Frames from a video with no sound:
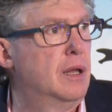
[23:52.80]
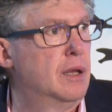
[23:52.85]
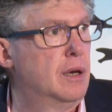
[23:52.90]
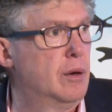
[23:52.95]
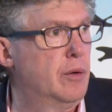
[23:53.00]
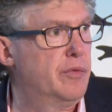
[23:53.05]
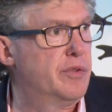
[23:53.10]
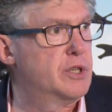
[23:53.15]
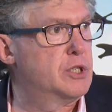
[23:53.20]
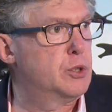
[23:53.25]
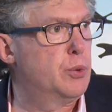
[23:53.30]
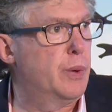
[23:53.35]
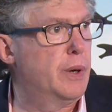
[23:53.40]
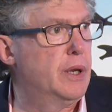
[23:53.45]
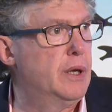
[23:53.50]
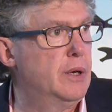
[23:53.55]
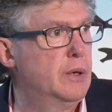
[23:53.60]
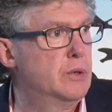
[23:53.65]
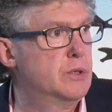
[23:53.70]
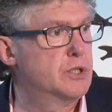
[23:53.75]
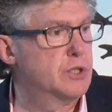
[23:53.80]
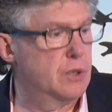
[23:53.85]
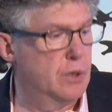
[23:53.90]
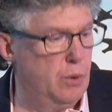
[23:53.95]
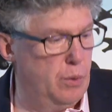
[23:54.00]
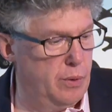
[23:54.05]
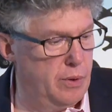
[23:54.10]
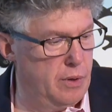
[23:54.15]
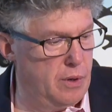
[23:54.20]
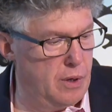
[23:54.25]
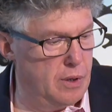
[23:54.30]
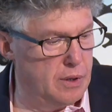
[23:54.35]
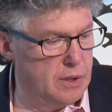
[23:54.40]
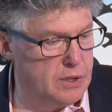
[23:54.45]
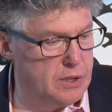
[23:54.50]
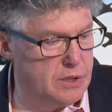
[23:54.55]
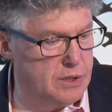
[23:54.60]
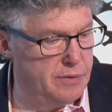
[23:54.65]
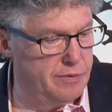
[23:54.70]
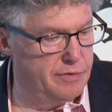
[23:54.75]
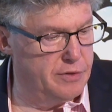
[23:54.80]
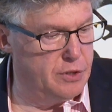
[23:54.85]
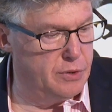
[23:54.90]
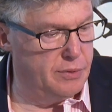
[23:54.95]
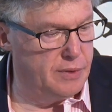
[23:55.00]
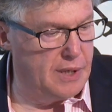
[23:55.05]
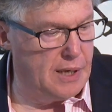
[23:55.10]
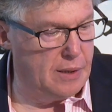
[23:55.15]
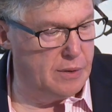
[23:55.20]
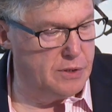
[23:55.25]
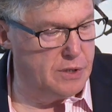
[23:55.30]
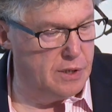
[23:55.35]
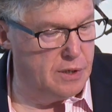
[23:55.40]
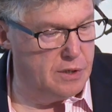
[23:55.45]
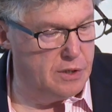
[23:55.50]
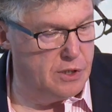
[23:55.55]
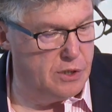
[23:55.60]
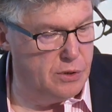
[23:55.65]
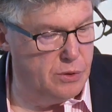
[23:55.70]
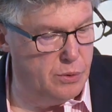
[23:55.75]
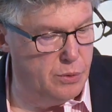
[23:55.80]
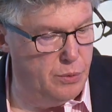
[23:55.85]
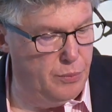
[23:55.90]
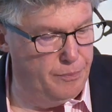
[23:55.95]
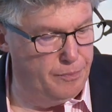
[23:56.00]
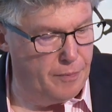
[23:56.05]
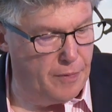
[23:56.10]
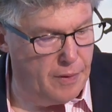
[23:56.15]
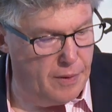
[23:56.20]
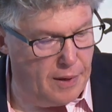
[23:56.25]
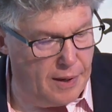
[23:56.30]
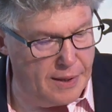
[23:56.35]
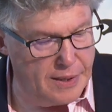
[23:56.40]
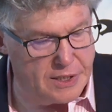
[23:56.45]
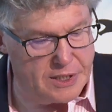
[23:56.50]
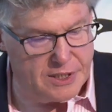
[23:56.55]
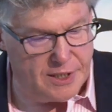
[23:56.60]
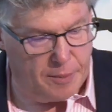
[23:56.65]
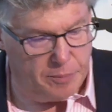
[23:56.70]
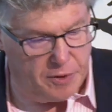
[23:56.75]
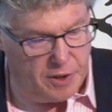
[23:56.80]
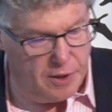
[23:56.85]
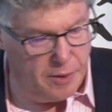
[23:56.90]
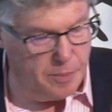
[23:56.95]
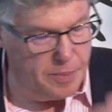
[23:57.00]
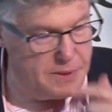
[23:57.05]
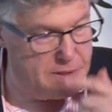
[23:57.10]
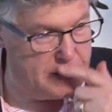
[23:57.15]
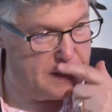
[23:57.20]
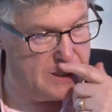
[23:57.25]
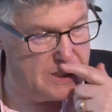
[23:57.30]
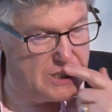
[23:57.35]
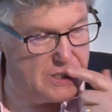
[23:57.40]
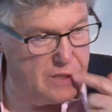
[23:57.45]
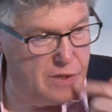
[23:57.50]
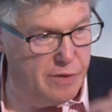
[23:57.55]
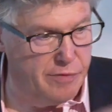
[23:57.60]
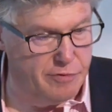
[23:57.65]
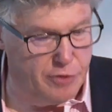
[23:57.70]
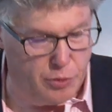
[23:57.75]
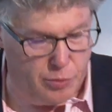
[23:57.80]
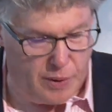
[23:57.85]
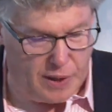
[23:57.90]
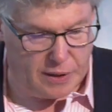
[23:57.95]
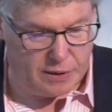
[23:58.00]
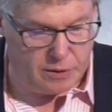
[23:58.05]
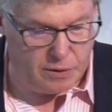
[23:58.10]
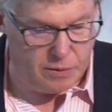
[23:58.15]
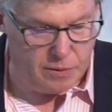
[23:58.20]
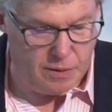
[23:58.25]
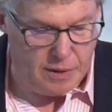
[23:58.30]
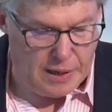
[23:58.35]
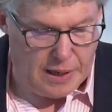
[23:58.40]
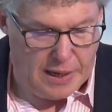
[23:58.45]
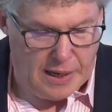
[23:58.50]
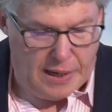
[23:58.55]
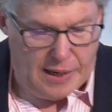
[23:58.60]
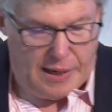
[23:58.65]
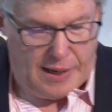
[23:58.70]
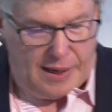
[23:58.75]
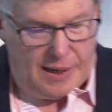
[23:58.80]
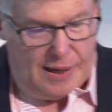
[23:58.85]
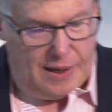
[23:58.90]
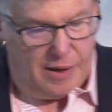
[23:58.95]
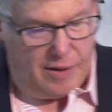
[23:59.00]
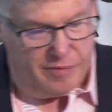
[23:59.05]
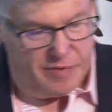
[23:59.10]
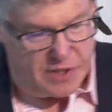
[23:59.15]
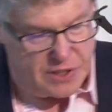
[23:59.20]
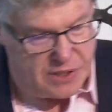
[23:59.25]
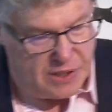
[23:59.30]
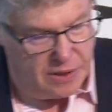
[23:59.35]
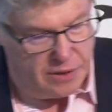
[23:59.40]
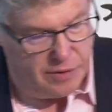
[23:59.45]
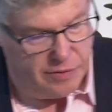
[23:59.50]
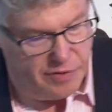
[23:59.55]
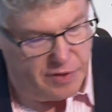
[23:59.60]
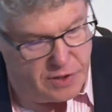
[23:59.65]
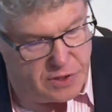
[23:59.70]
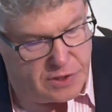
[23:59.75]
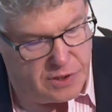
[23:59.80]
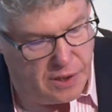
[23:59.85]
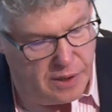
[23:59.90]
A little over 20 years ago, in August of 2002, I accepted the position of Director of the Center for the